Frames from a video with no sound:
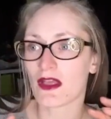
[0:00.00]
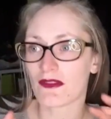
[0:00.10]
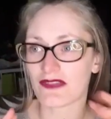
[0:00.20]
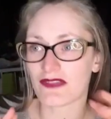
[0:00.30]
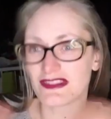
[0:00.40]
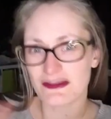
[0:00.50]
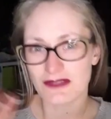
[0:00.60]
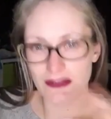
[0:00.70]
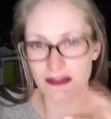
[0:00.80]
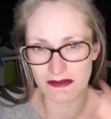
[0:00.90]
They seem to
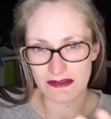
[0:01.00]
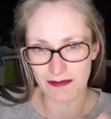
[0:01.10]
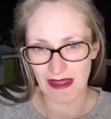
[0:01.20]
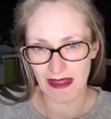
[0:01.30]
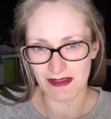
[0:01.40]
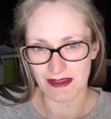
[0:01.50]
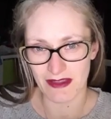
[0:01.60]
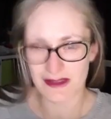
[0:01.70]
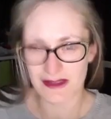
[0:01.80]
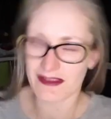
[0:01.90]
use it better.
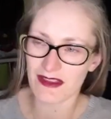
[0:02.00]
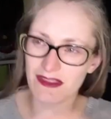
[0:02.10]
It's like their